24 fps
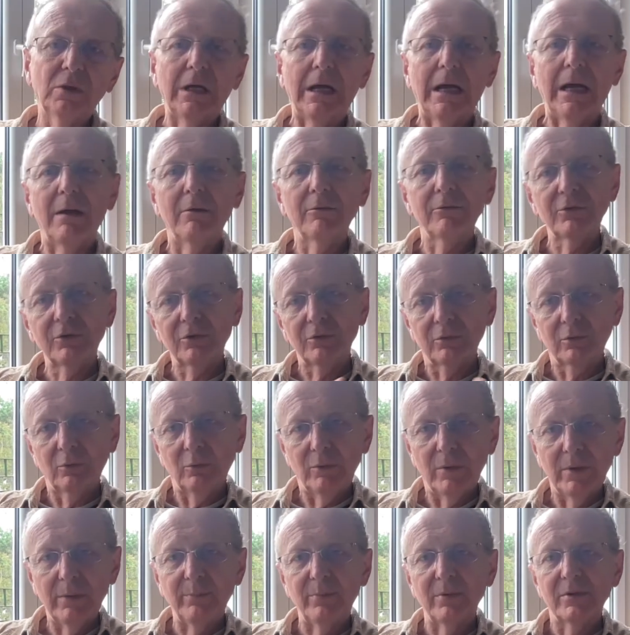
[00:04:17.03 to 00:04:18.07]
how should
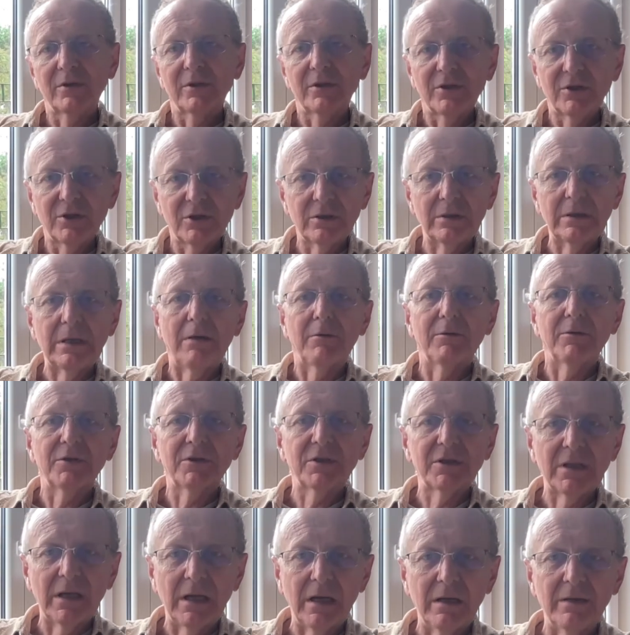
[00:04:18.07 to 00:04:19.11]
we position
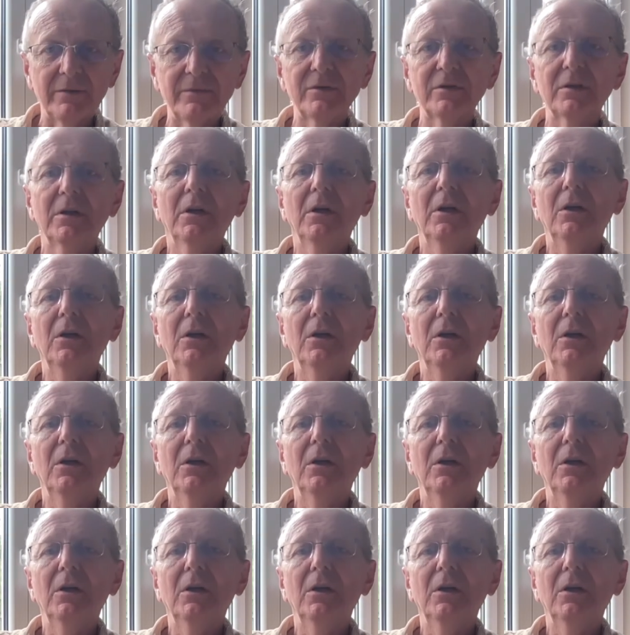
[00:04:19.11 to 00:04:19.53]
ourselves